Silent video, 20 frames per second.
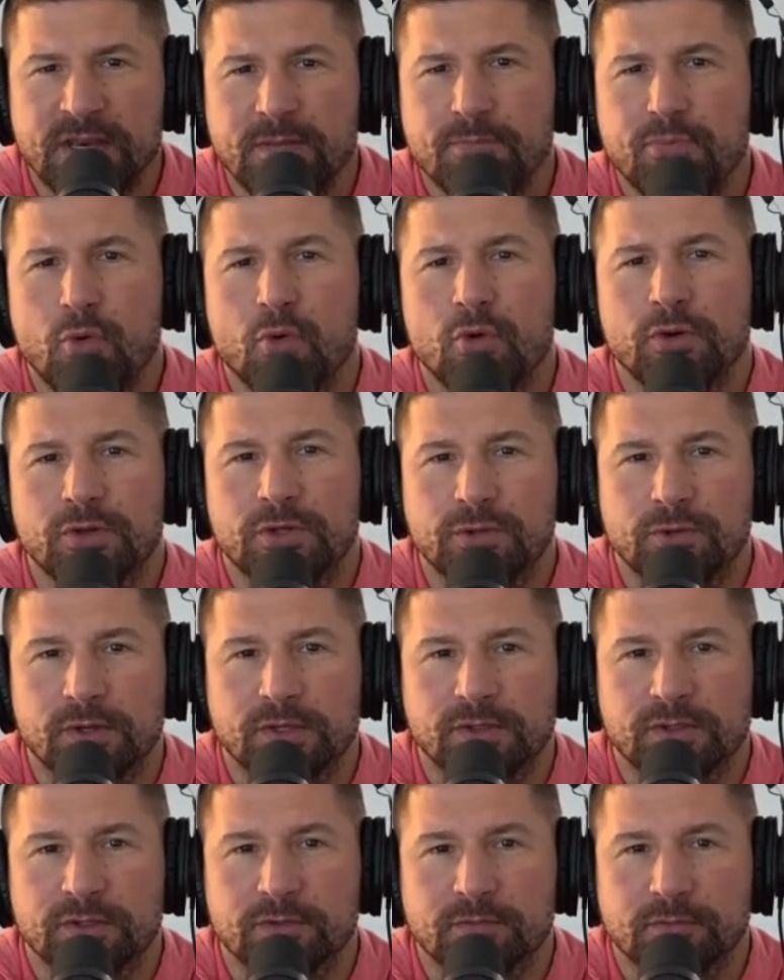important to
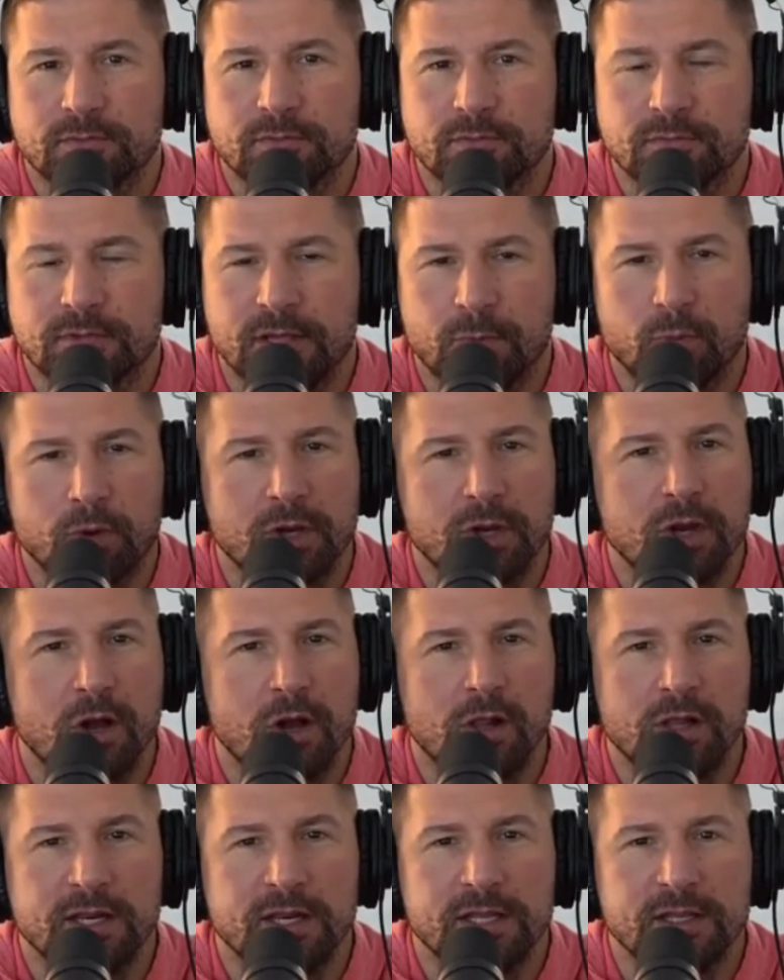us, and we're
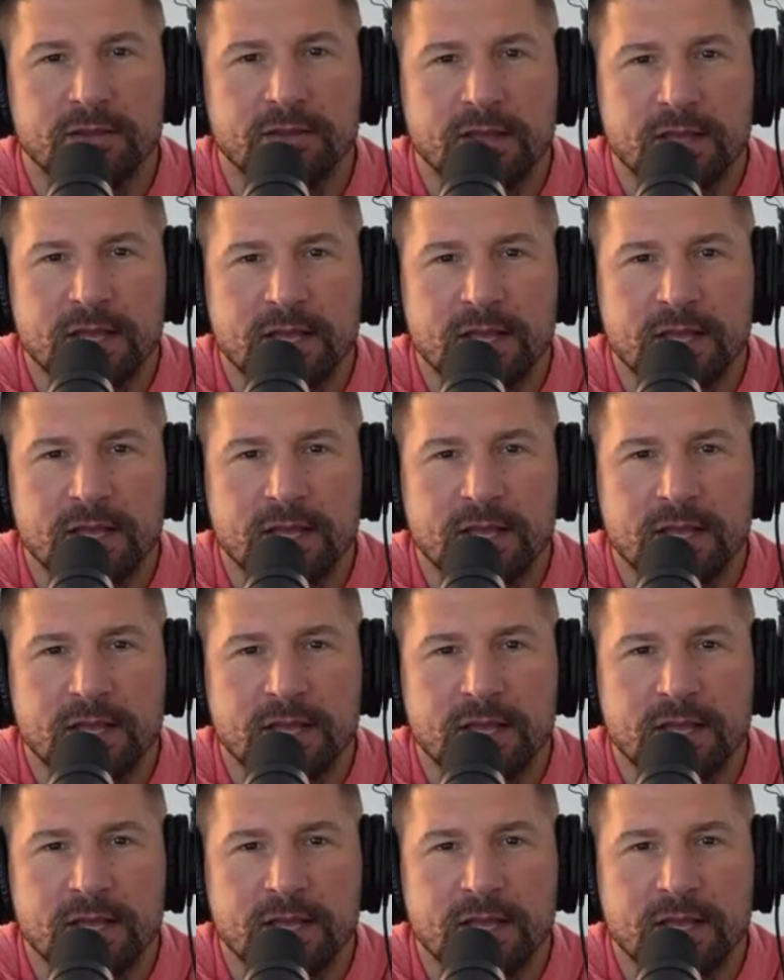calling it,